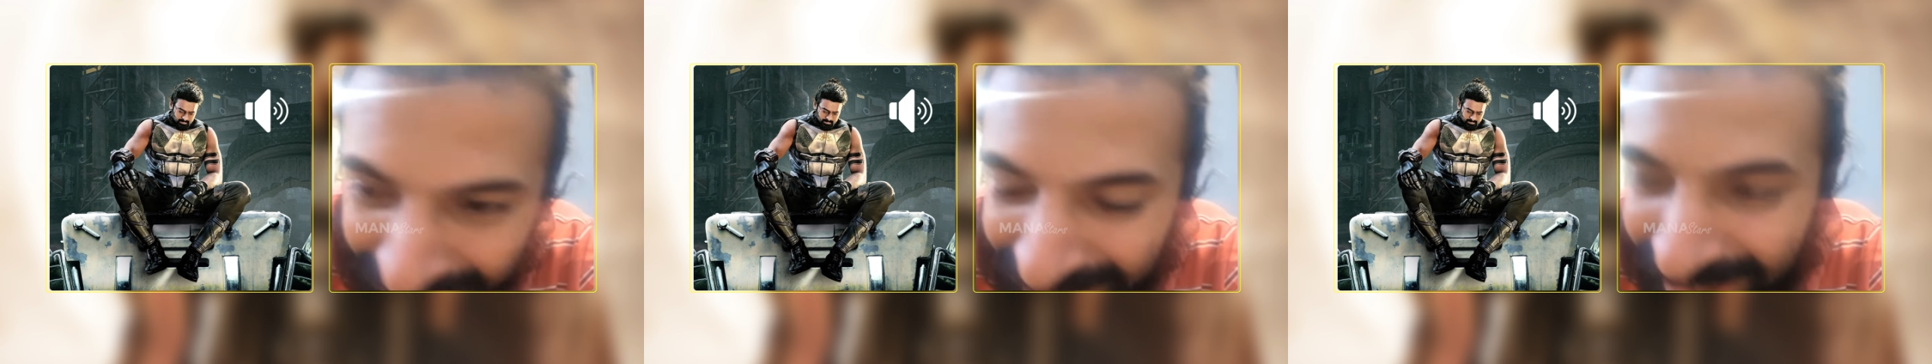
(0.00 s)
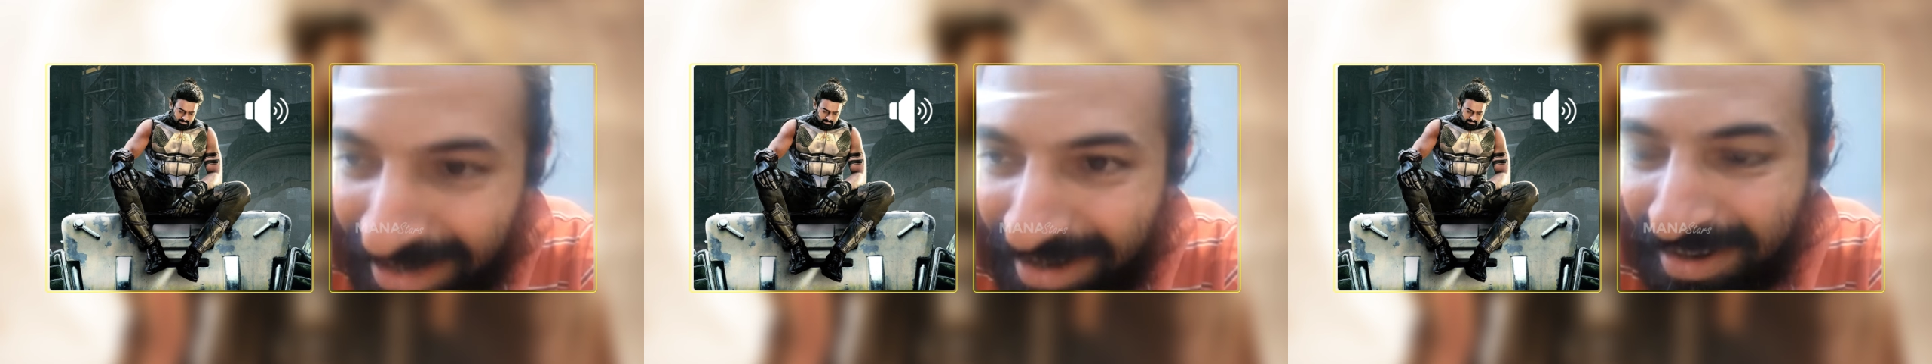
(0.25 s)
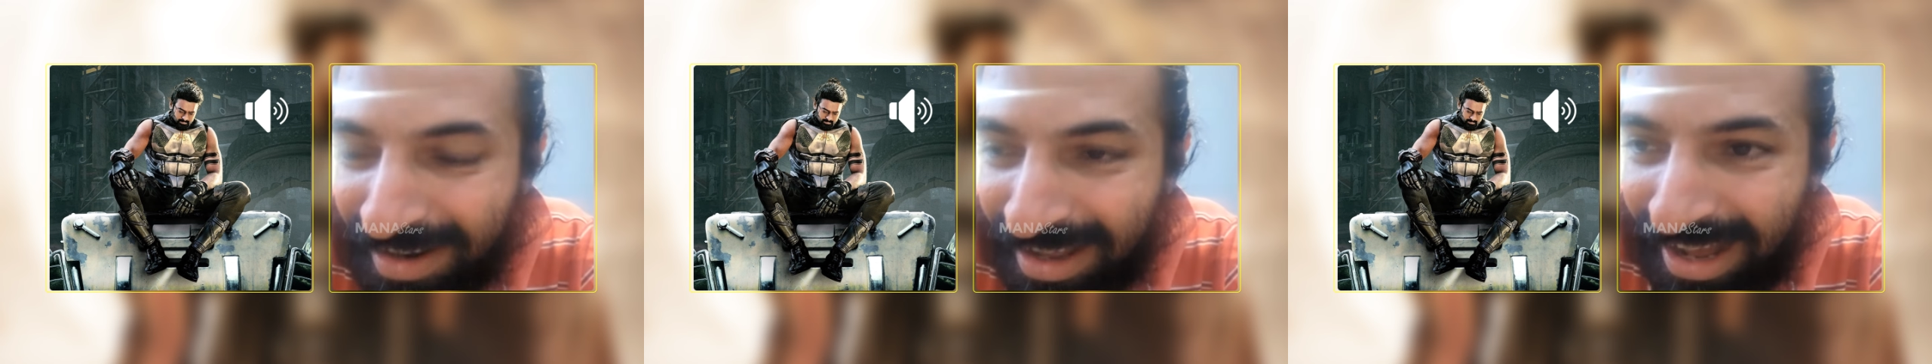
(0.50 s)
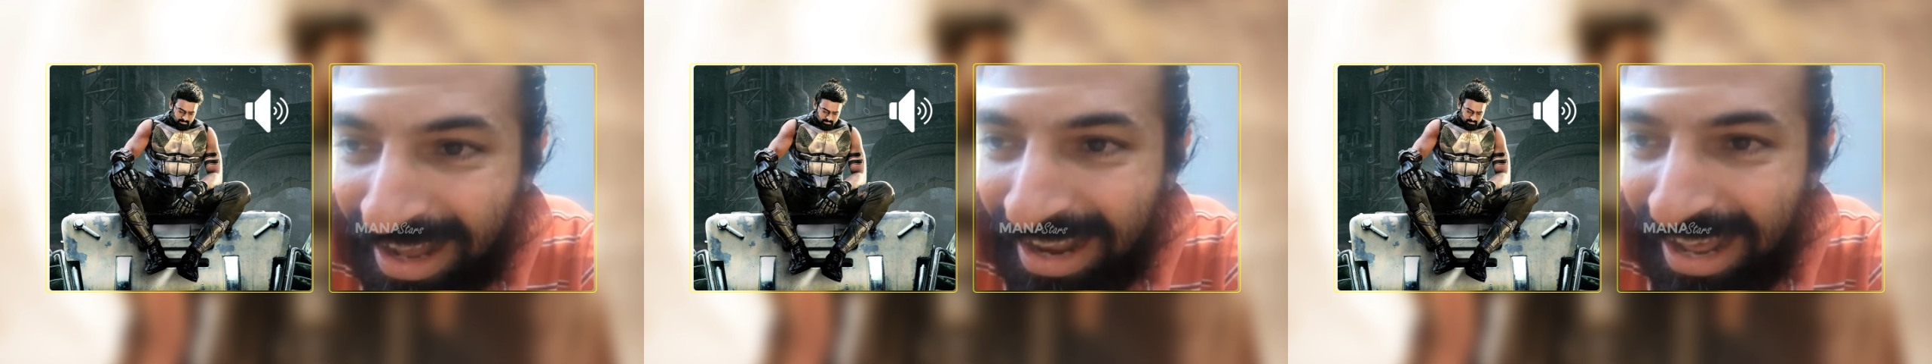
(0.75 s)
it, then
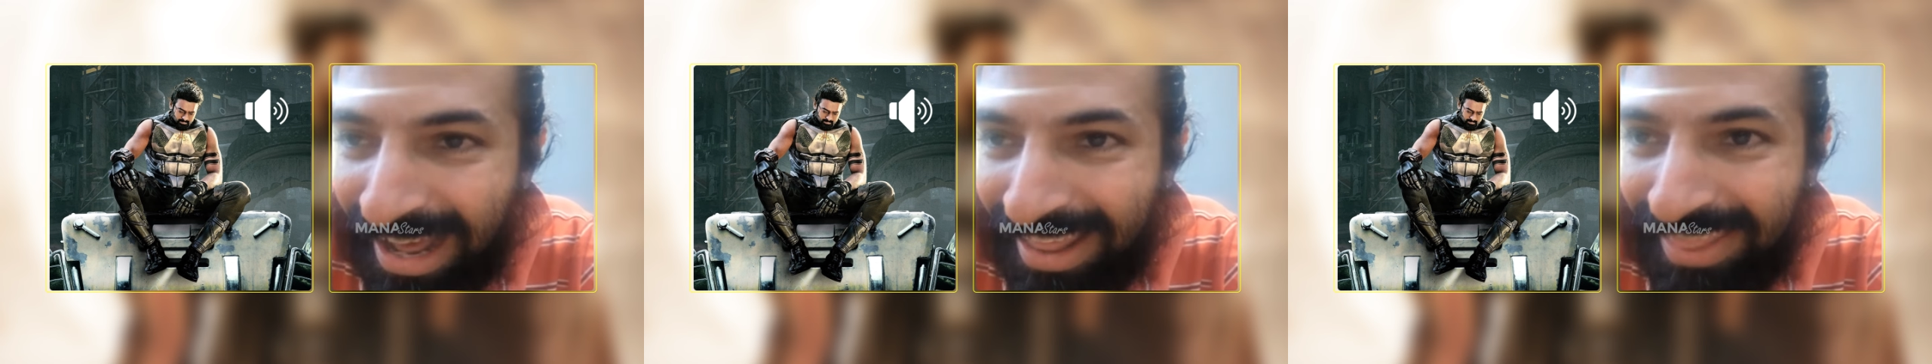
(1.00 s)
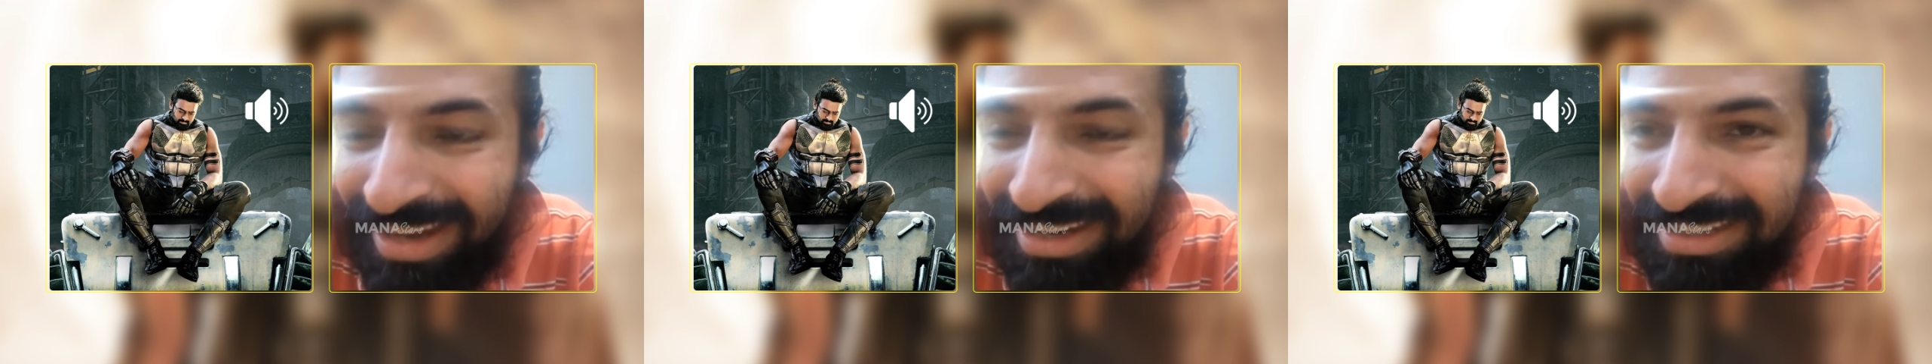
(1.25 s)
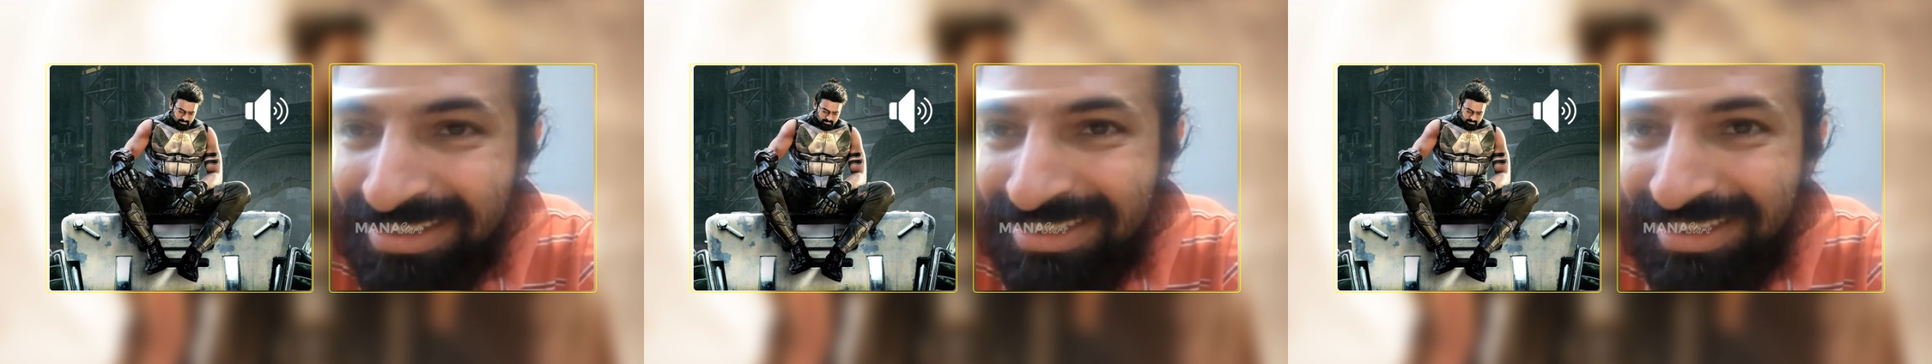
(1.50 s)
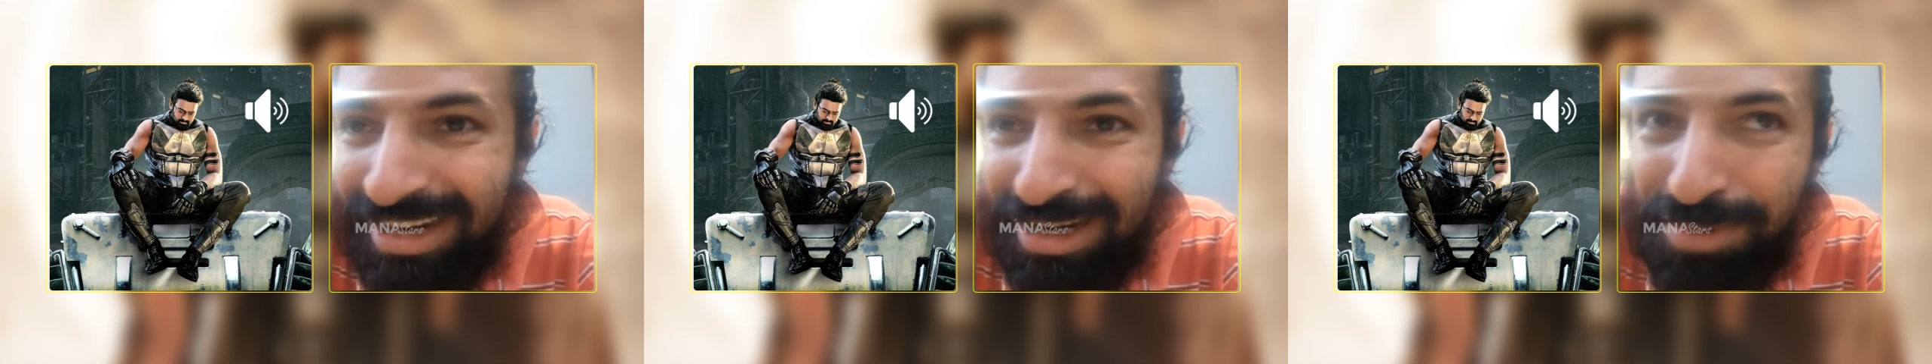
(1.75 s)

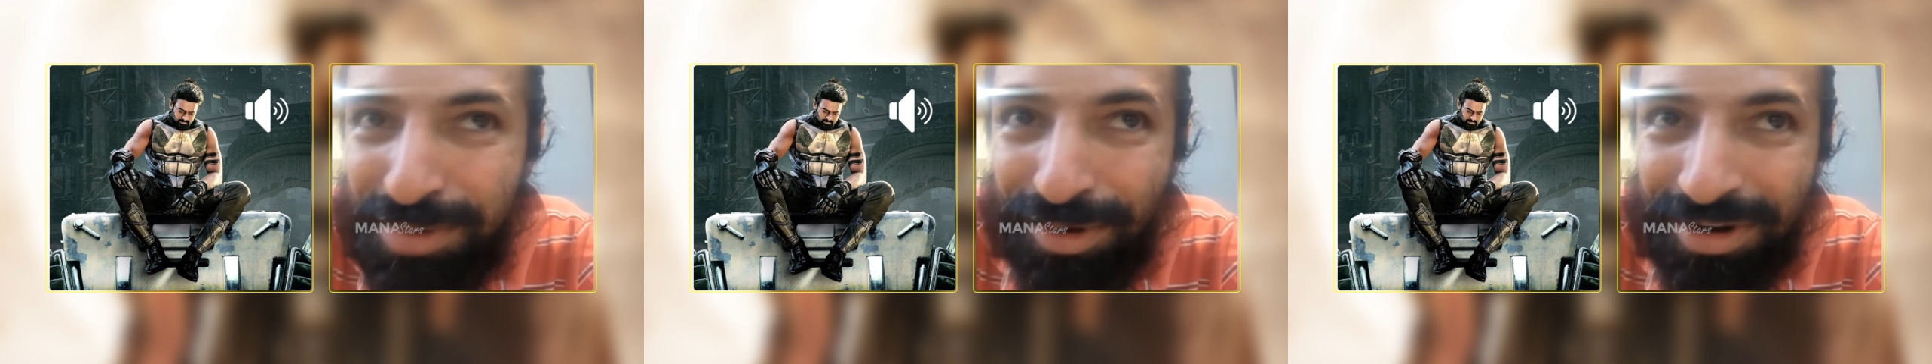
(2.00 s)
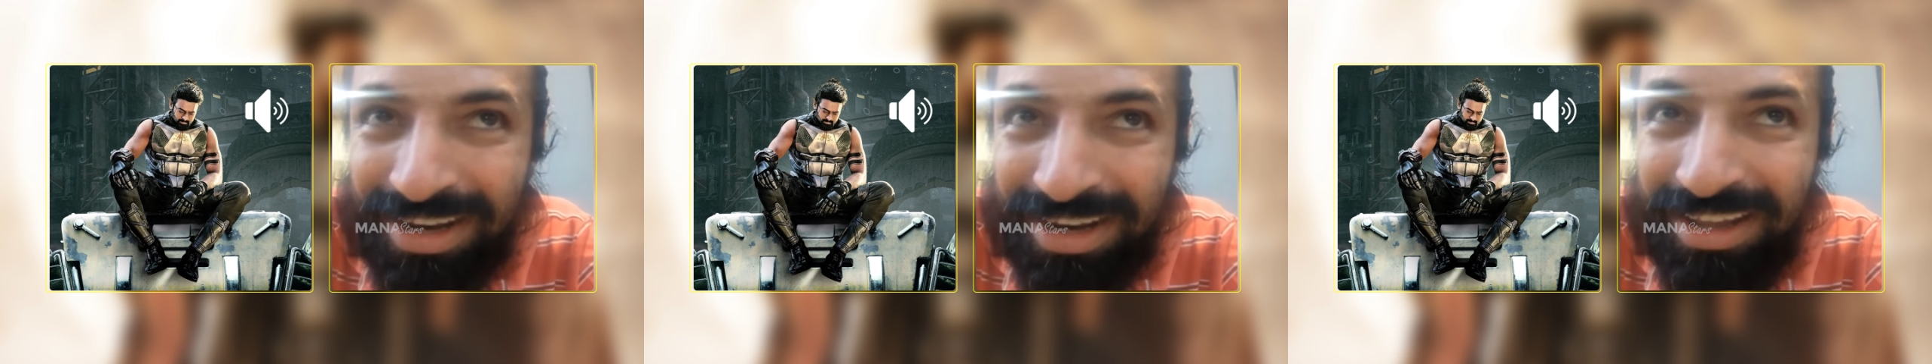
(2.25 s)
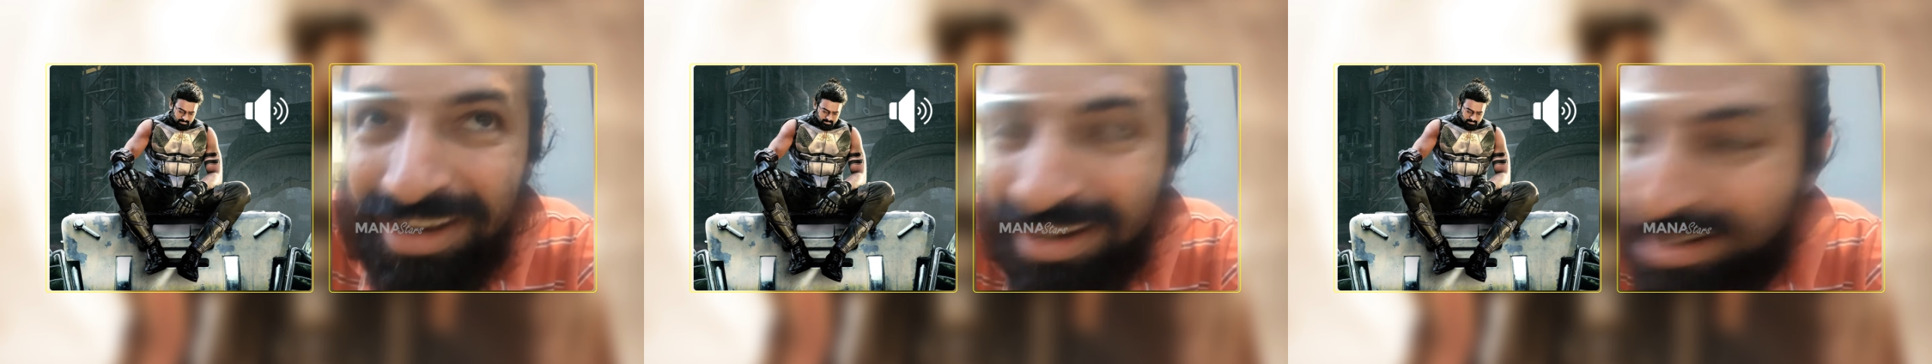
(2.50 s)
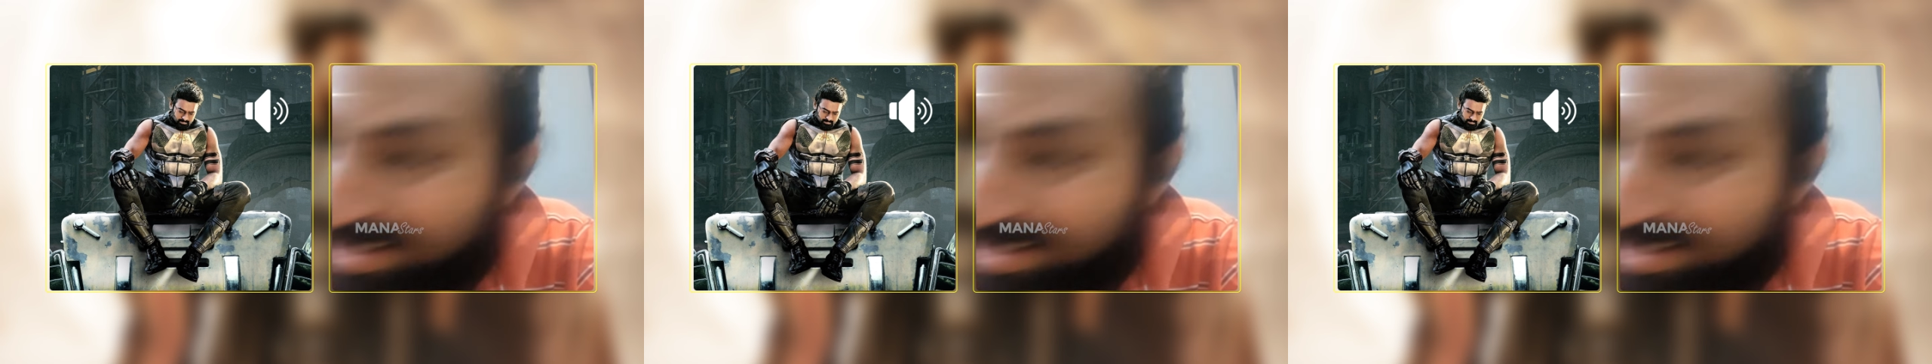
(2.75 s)
that will be more clear.